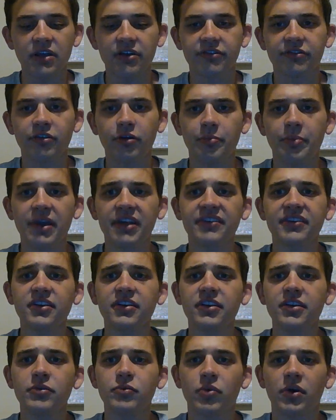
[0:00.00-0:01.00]
So
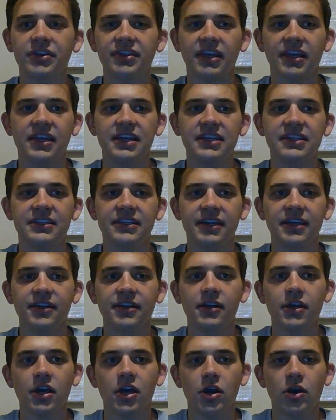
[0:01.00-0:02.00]
basically what the Heat did
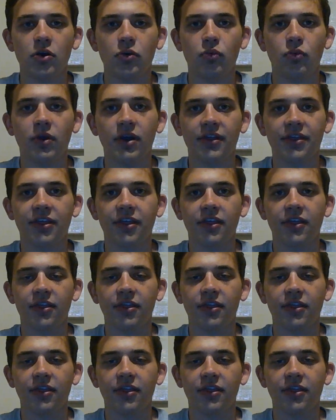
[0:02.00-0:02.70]
with